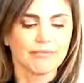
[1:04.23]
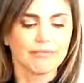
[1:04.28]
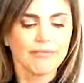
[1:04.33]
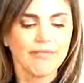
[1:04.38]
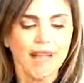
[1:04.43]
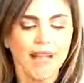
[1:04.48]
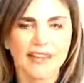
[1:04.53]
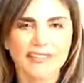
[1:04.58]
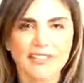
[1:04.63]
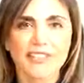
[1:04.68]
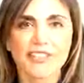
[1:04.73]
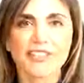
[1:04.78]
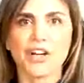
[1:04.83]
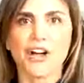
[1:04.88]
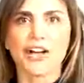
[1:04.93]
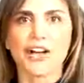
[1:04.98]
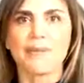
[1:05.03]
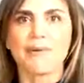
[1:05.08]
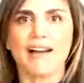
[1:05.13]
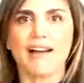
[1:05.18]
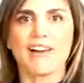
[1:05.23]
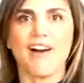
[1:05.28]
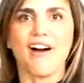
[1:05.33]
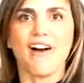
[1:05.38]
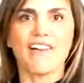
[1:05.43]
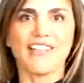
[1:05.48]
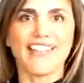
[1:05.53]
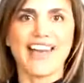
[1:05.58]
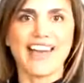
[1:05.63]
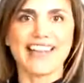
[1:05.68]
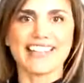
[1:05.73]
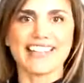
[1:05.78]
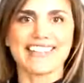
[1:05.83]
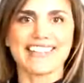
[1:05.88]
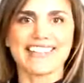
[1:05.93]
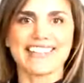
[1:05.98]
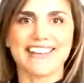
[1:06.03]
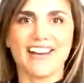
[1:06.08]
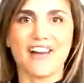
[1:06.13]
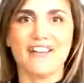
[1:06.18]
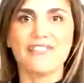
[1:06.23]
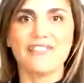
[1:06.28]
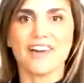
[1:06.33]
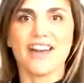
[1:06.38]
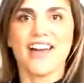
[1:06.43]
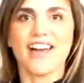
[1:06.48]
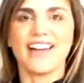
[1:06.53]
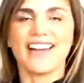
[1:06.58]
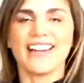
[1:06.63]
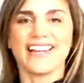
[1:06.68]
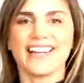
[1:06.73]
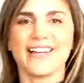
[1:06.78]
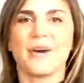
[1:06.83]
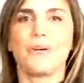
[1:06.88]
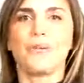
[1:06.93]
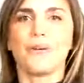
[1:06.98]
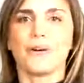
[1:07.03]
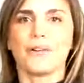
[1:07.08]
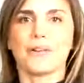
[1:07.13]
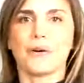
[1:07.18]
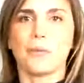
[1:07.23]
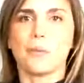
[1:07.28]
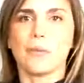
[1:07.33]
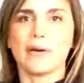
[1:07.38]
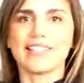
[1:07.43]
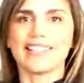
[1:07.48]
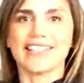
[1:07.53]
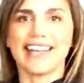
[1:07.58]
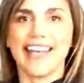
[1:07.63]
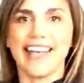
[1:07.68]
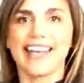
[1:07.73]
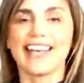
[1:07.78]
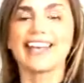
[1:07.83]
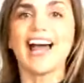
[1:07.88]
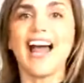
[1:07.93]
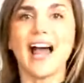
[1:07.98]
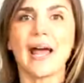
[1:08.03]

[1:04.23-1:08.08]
as I talk about all that stuff, welcome once again.